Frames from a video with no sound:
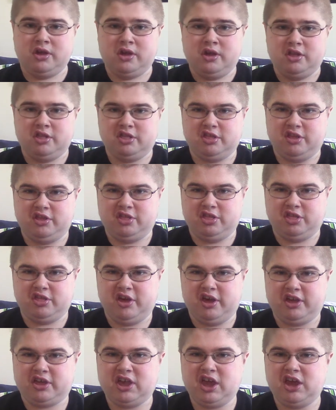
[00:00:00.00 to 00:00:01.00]
Since
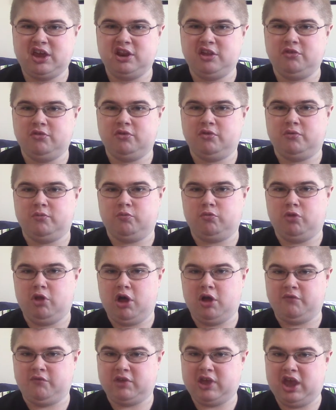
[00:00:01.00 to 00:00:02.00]
Katie
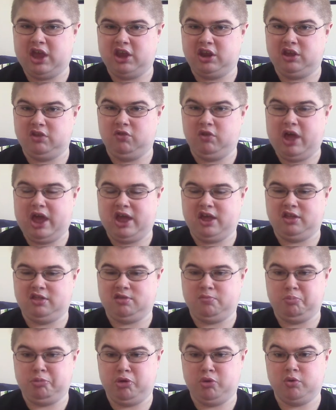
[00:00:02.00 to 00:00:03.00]

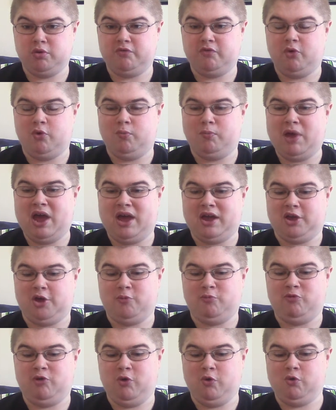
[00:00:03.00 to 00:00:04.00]
Lang's beautiful
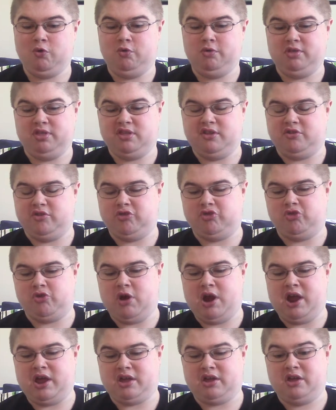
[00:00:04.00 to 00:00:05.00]
backup vocals on the
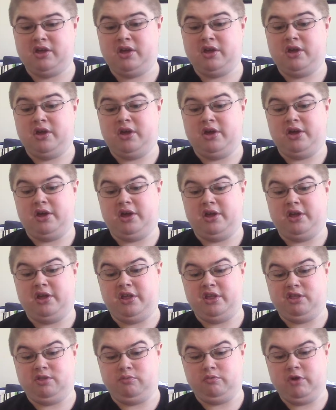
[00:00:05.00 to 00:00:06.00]
track,
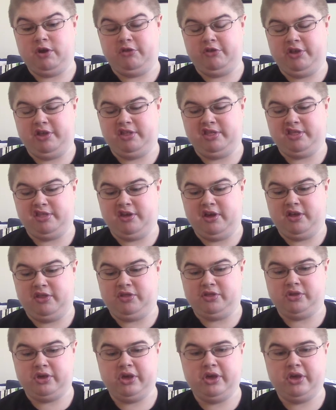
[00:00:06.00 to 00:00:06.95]
as well as the